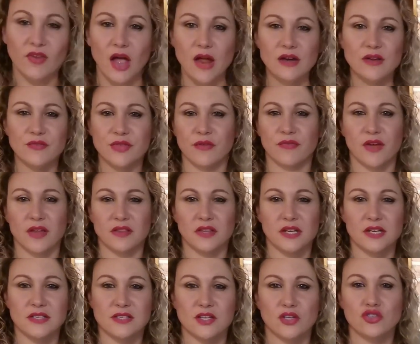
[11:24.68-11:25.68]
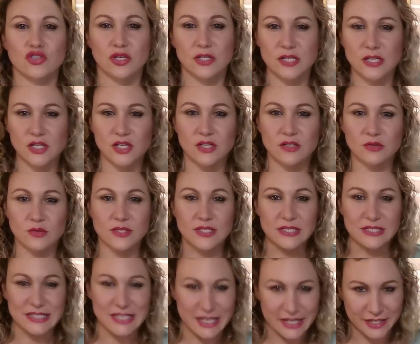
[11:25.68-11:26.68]
I love the fact that it's a traditional
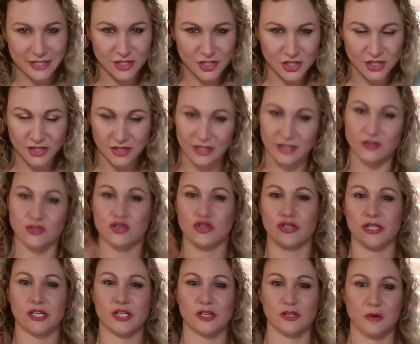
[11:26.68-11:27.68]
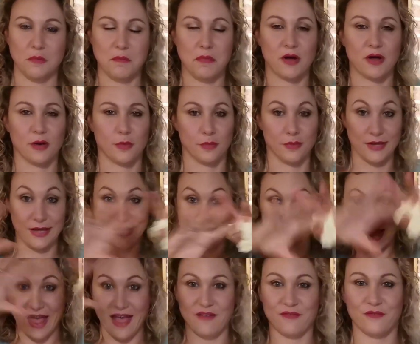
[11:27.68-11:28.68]
dish in a traditional pub,
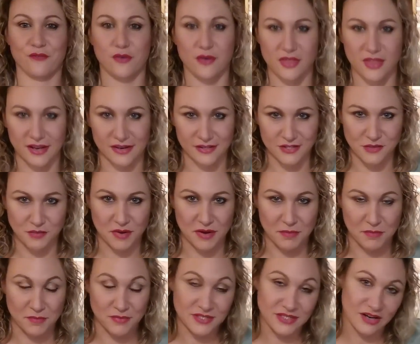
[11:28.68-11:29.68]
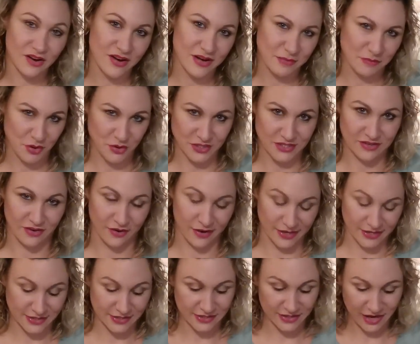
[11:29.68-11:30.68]
yet everything's been slightly
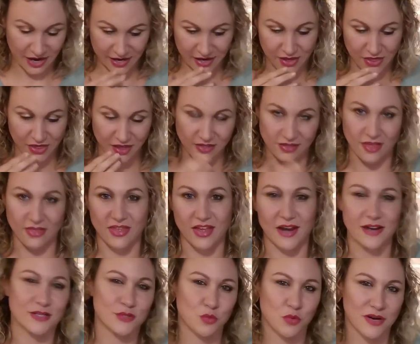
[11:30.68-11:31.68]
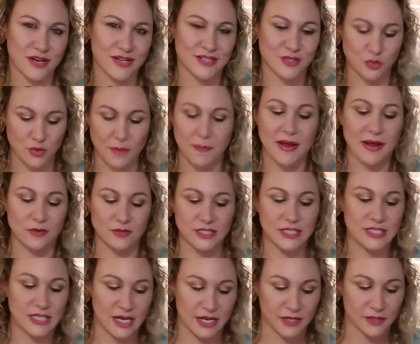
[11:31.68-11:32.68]
modernised. And I think that that's what it's all about
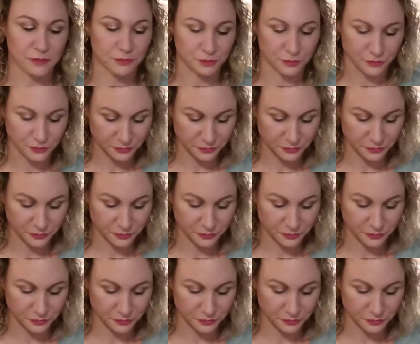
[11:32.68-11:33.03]
today.